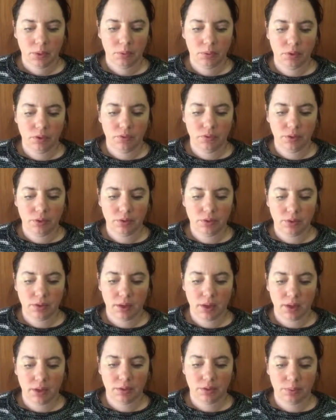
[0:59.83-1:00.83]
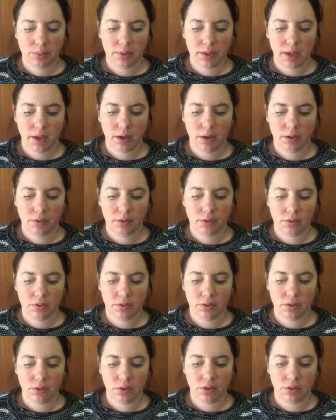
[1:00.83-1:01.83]
With the visual arts, we carried
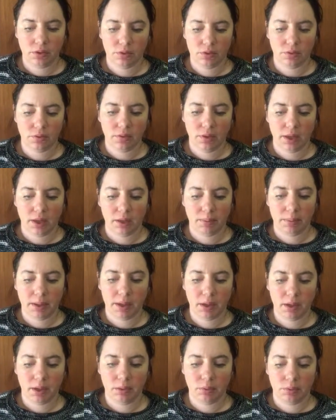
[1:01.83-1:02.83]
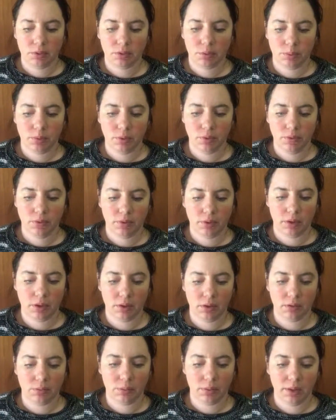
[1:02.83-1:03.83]
this through the use of clay making with small
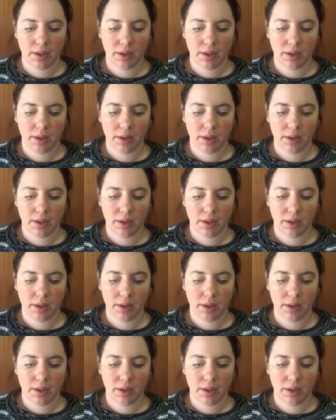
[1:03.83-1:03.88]
figures